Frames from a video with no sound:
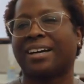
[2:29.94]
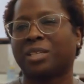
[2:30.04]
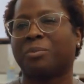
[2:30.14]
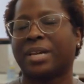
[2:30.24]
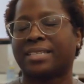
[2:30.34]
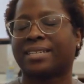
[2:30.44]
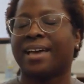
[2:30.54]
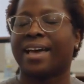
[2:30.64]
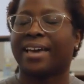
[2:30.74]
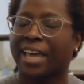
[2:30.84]

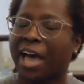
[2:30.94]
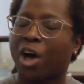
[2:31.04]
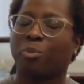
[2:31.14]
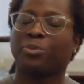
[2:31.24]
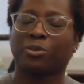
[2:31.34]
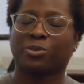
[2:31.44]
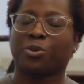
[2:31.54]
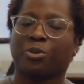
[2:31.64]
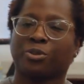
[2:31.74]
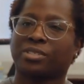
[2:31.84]
element and help
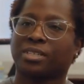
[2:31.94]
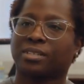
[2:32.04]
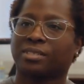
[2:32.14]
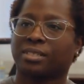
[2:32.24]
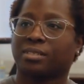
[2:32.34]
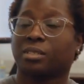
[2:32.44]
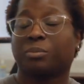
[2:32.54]
those older citizens